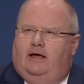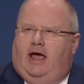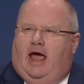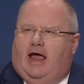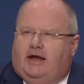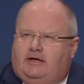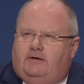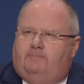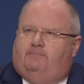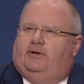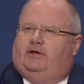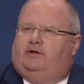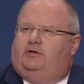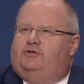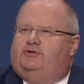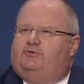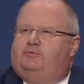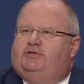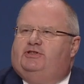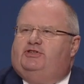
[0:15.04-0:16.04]
Edgar
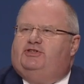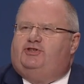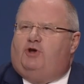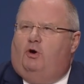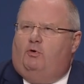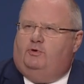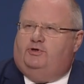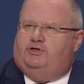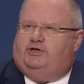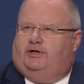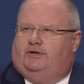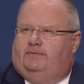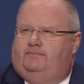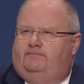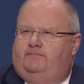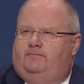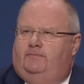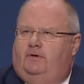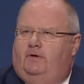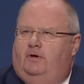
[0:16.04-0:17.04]
Pickles was a soldier,
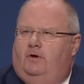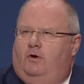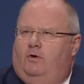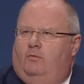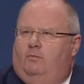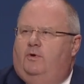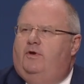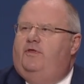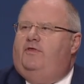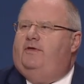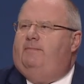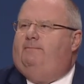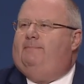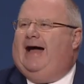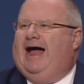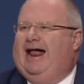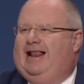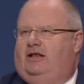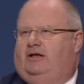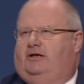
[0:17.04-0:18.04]
one of the
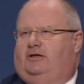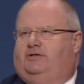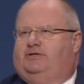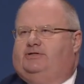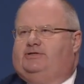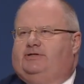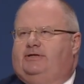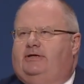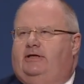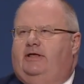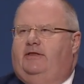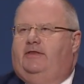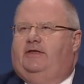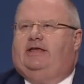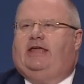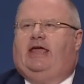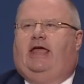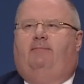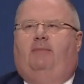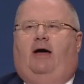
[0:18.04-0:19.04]
pals
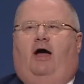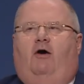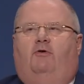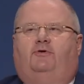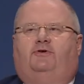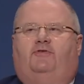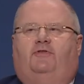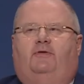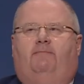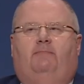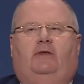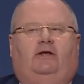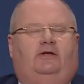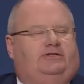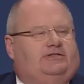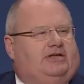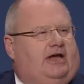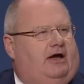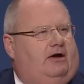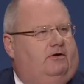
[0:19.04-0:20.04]
that came out of the mill
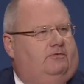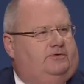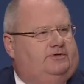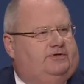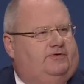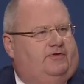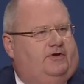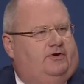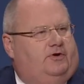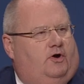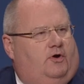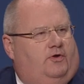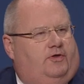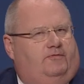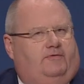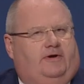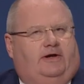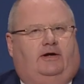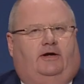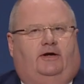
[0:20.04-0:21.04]
towns of the north
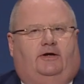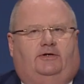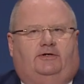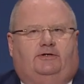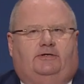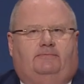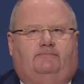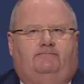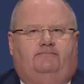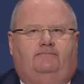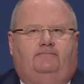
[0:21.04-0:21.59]
of England.